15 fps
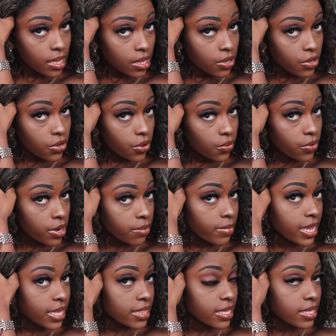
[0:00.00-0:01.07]
You don't want to
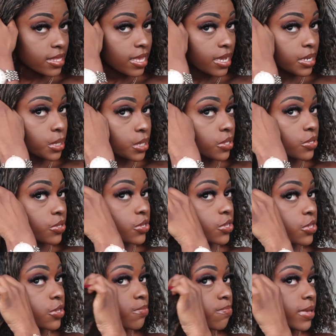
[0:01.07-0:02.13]
make these sections
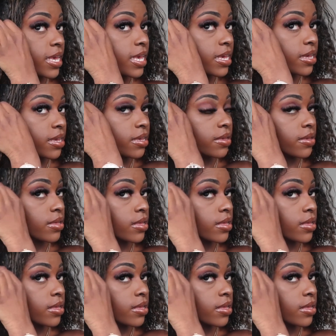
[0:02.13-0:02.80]
too big.